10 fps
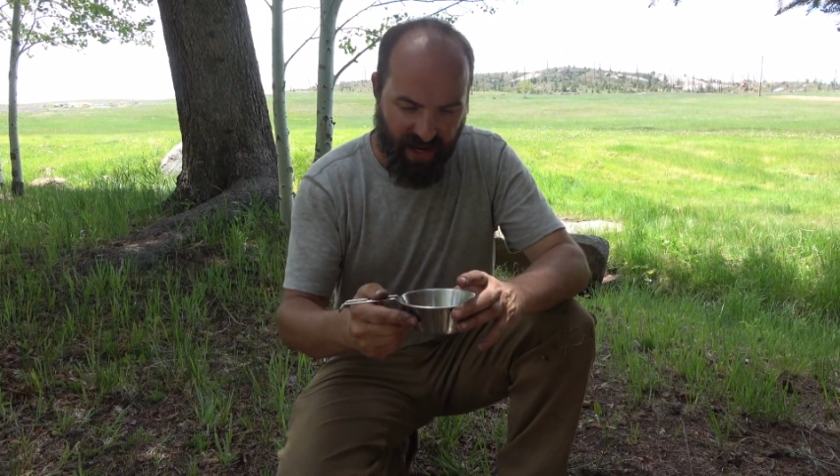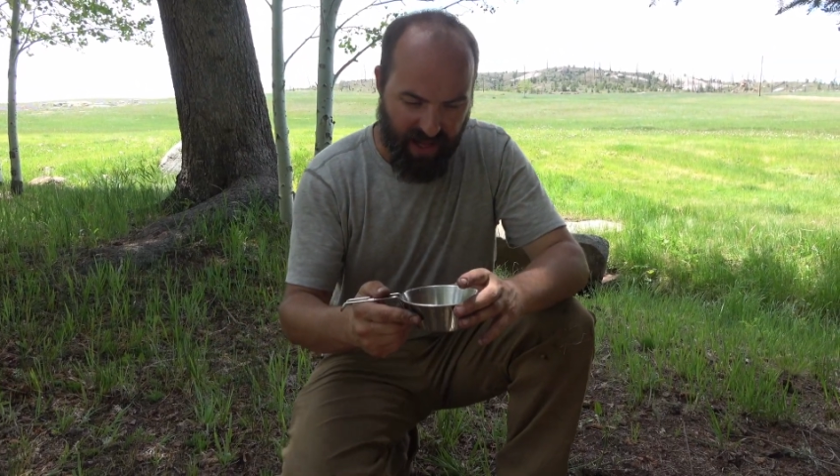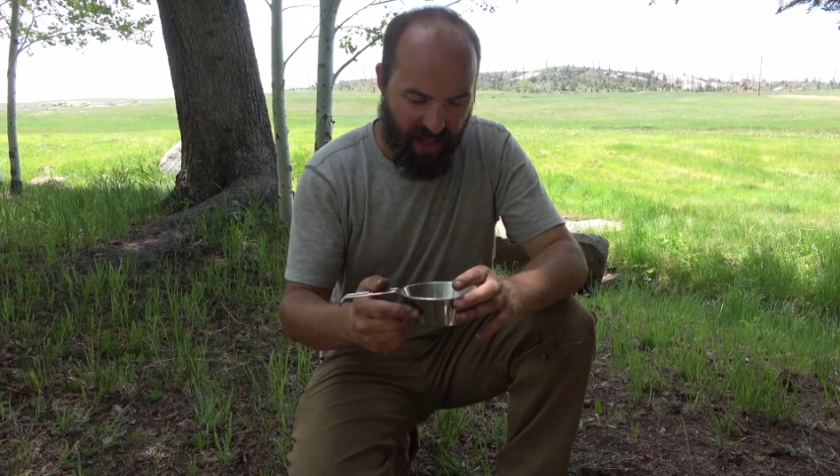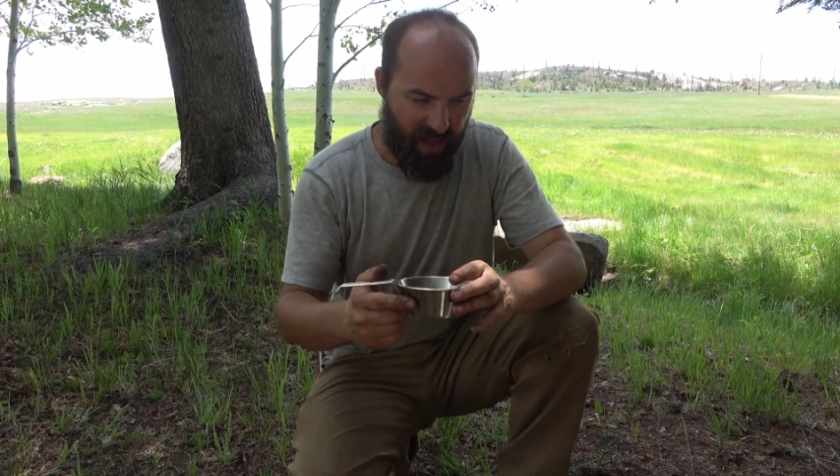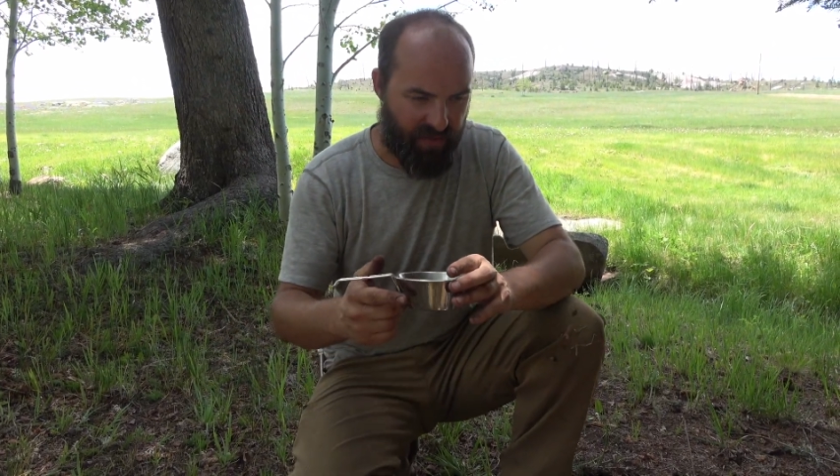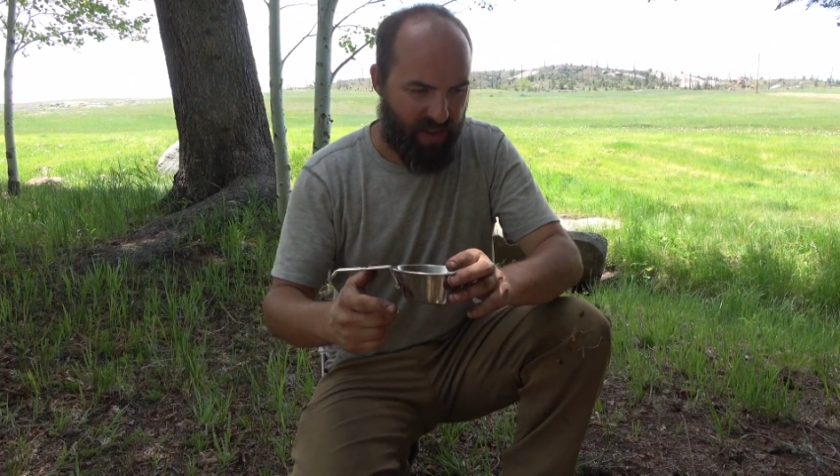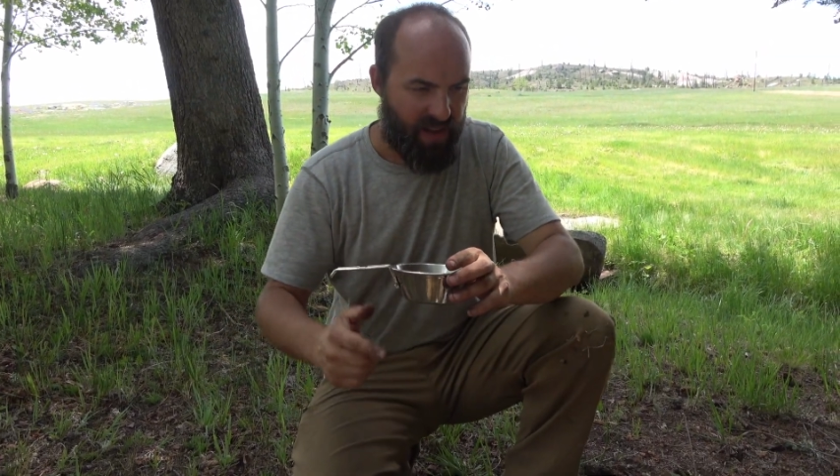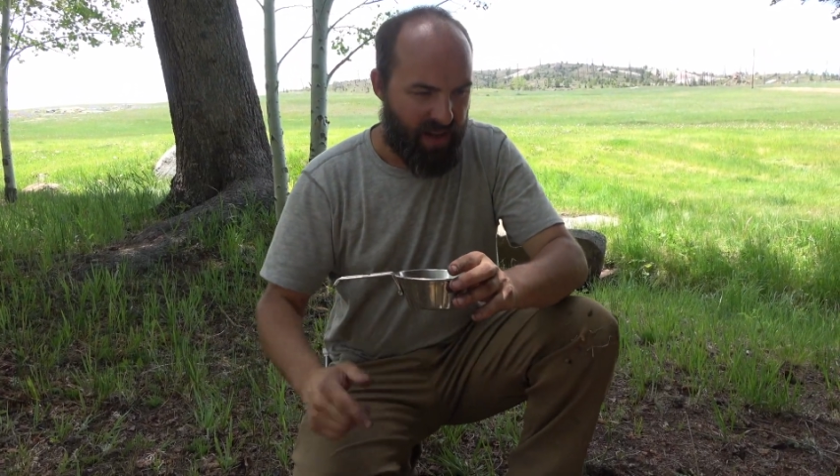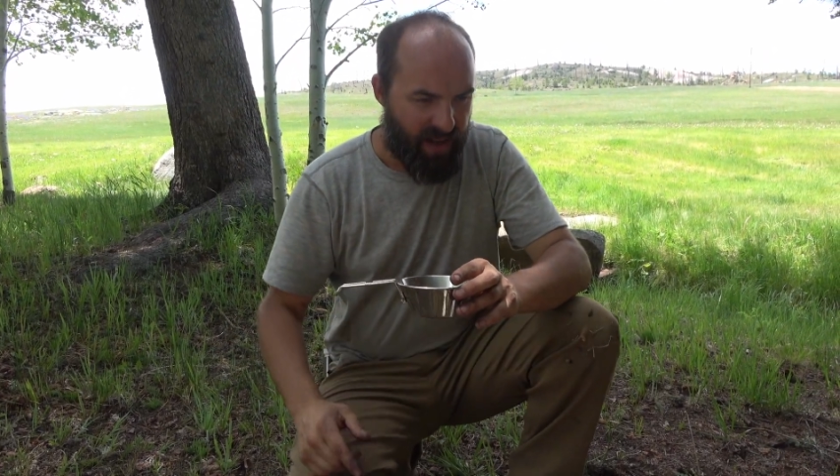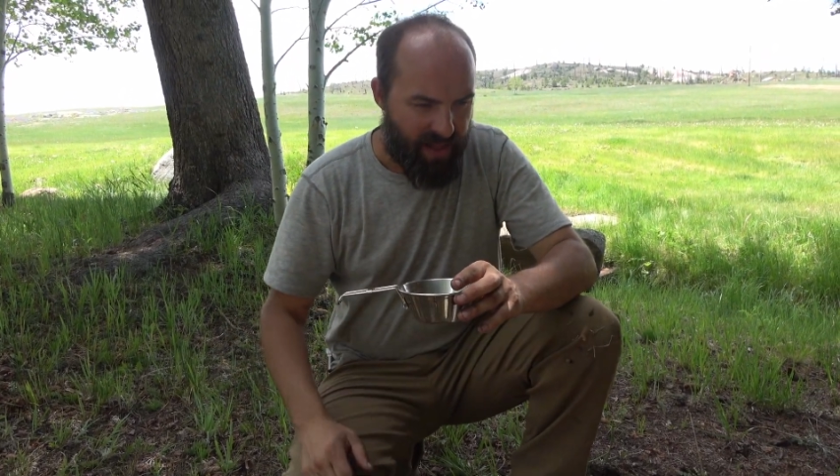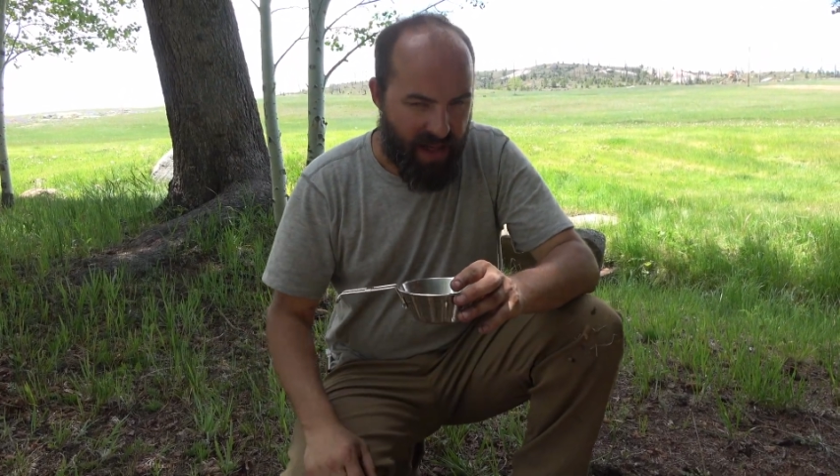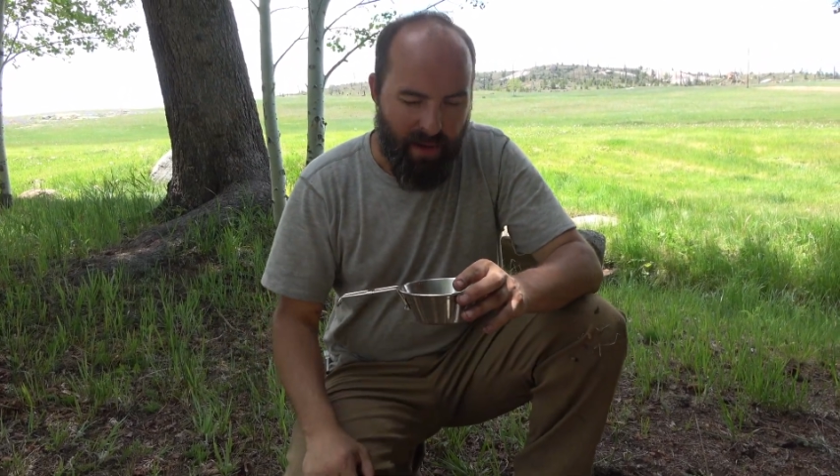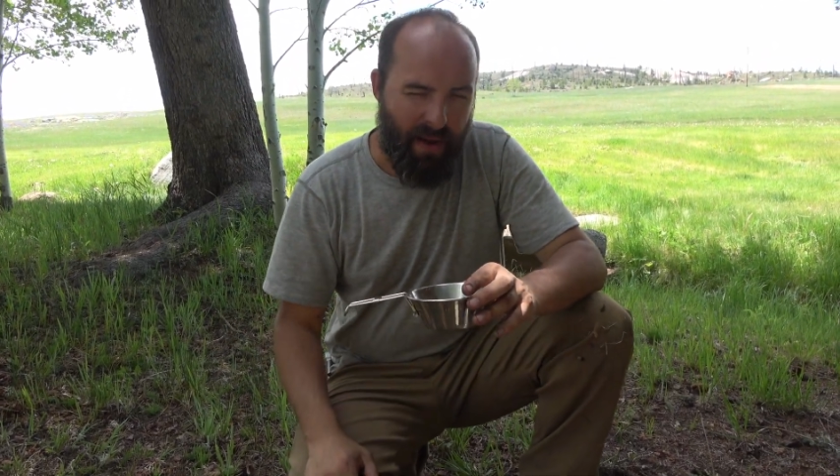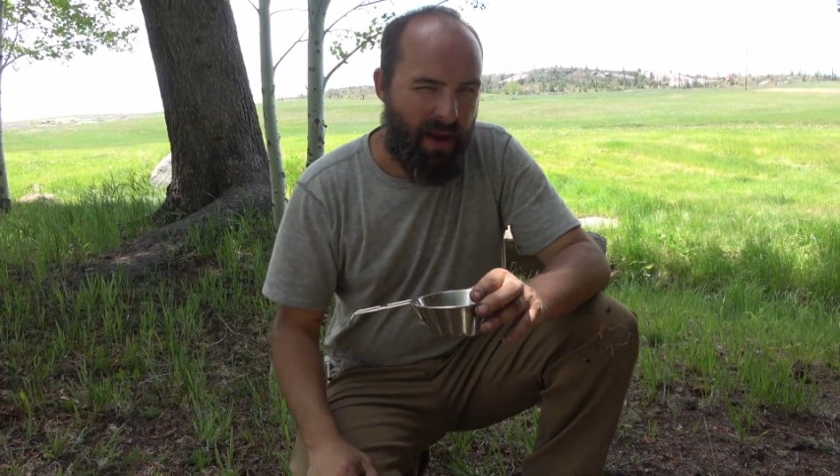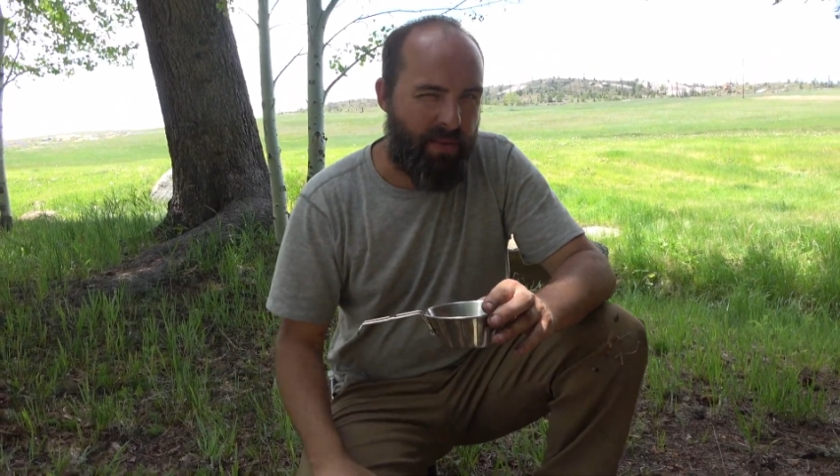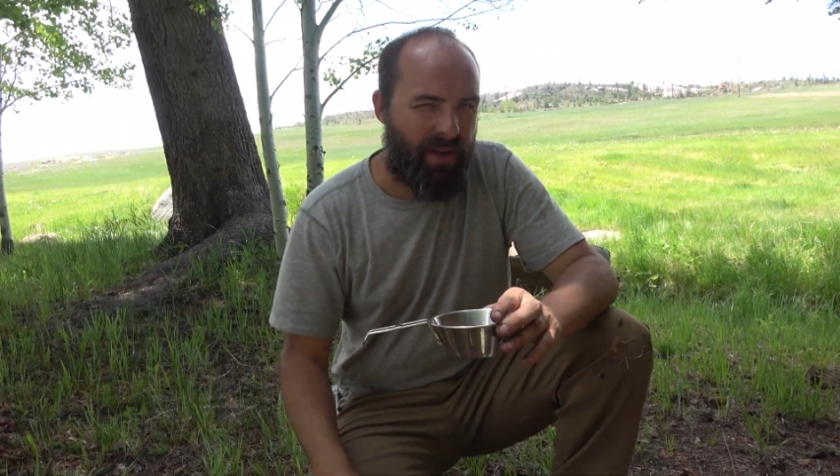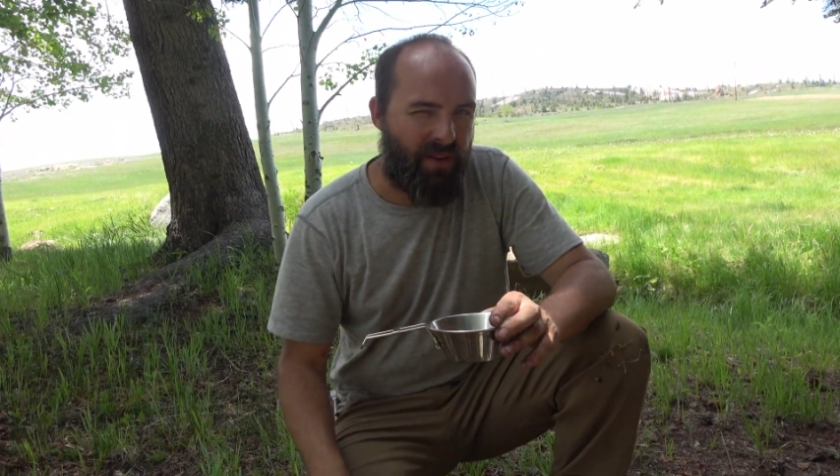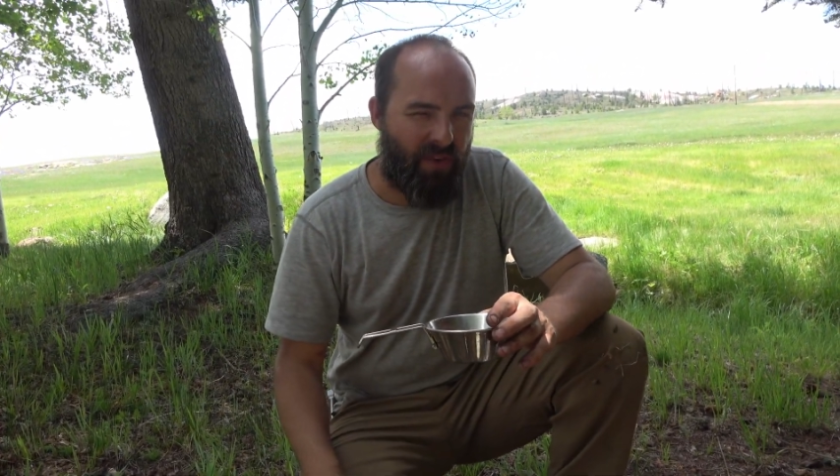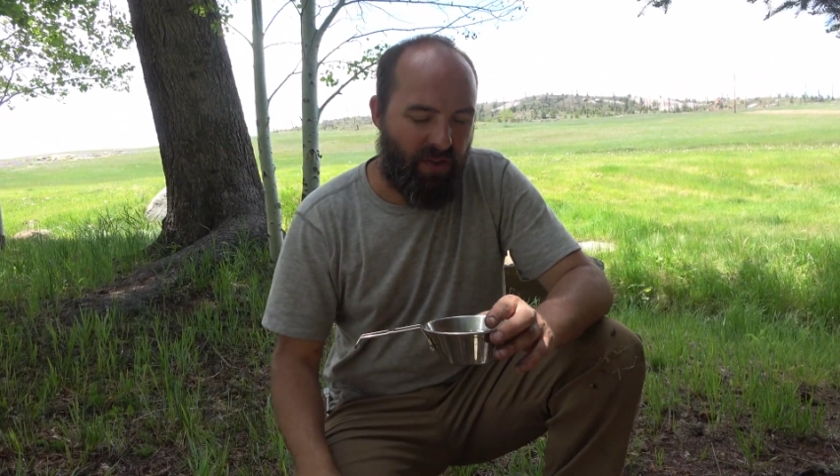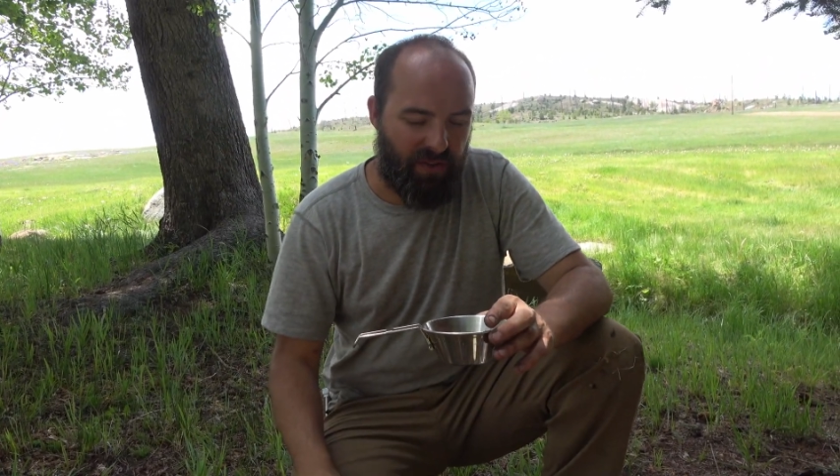had left that I might have been
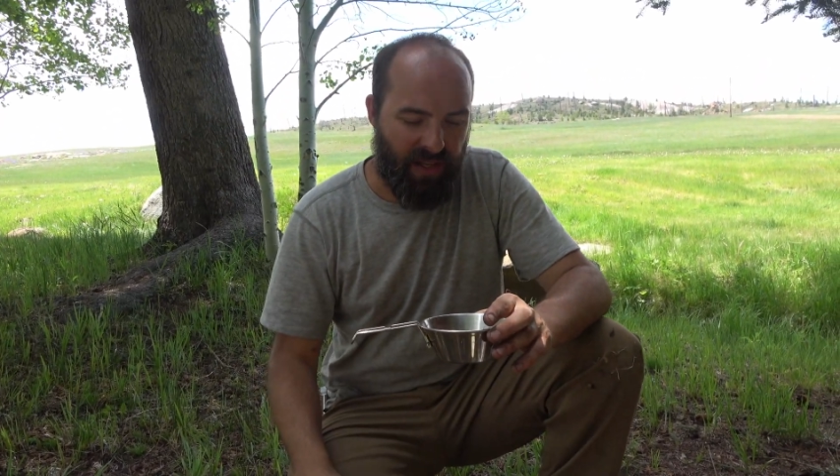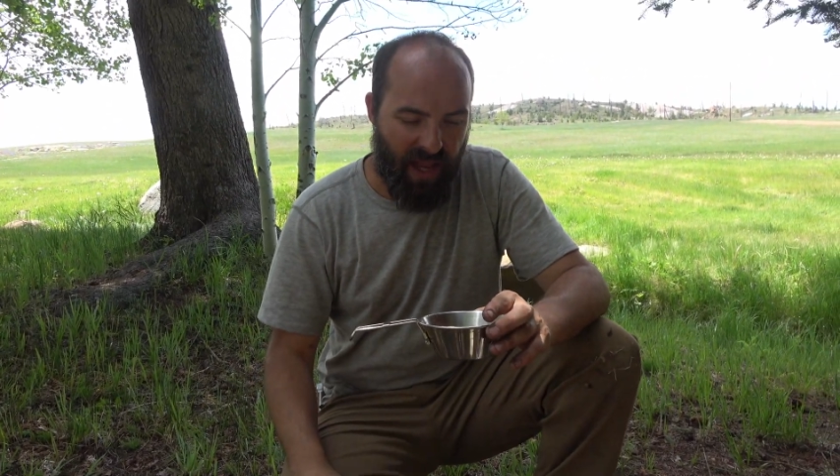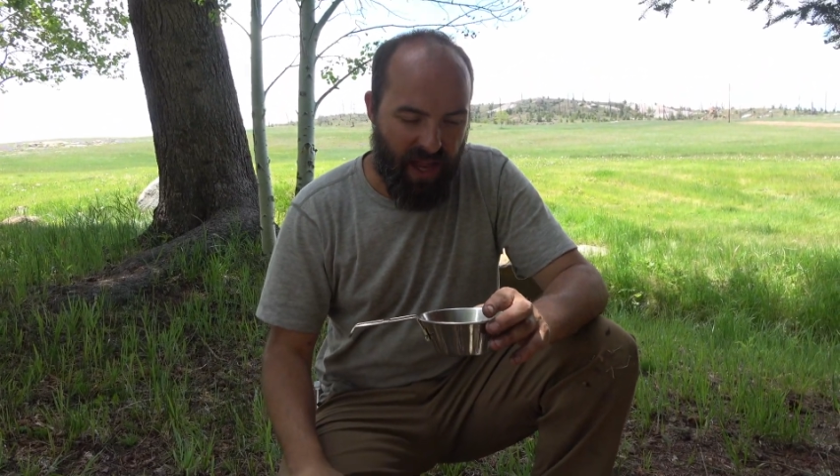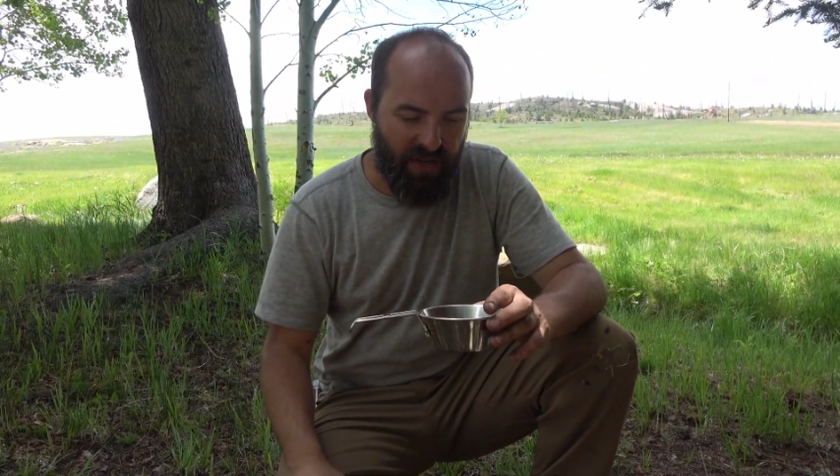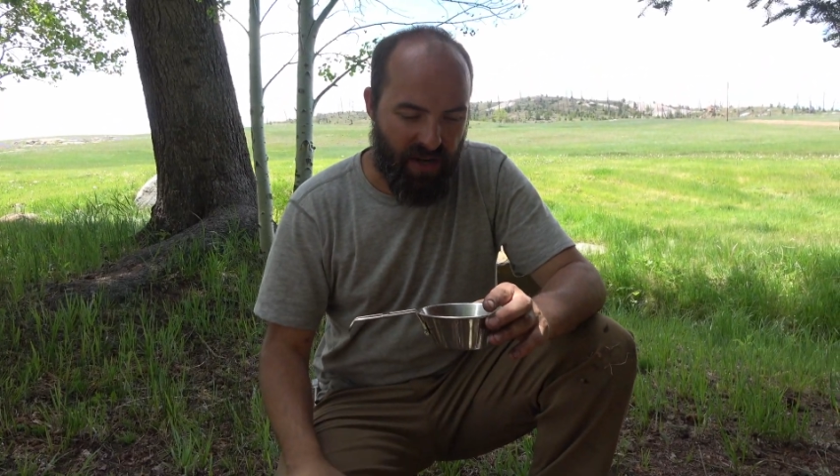difficult to gauge,